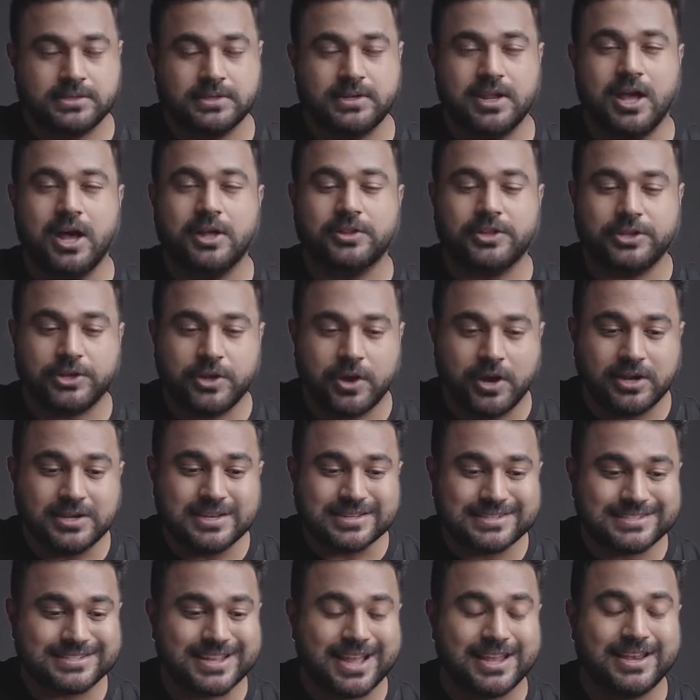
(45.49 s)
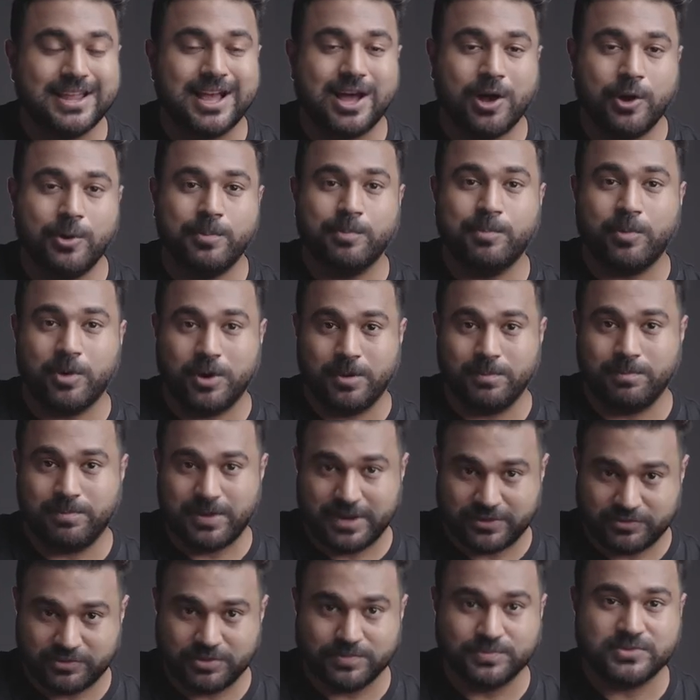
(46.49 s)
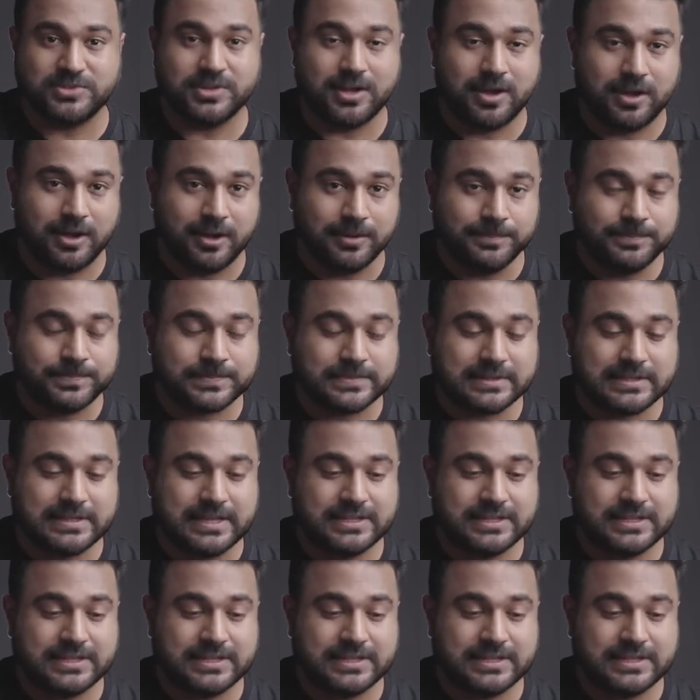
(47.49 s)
So now that you understand how important plectrums are,